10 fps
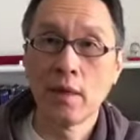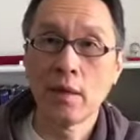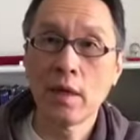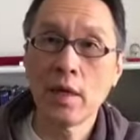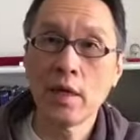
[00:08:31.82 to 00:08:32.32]

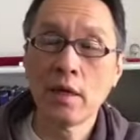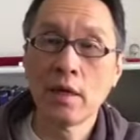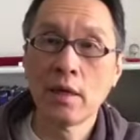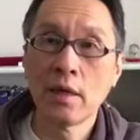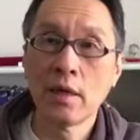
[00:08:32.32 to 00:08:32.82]
Okay,
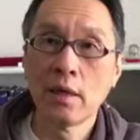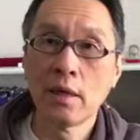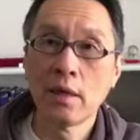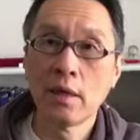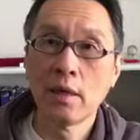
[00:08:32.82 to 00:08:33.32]

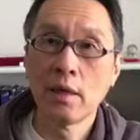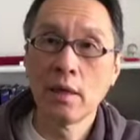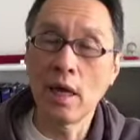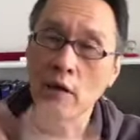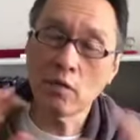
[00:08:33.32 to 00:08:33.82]

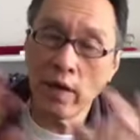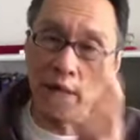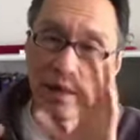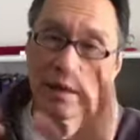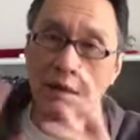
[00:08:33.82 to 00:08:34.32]
how to
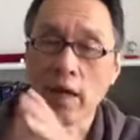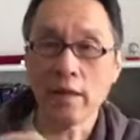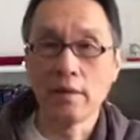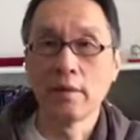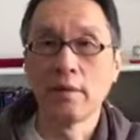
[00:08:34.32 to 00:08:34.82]
handle that.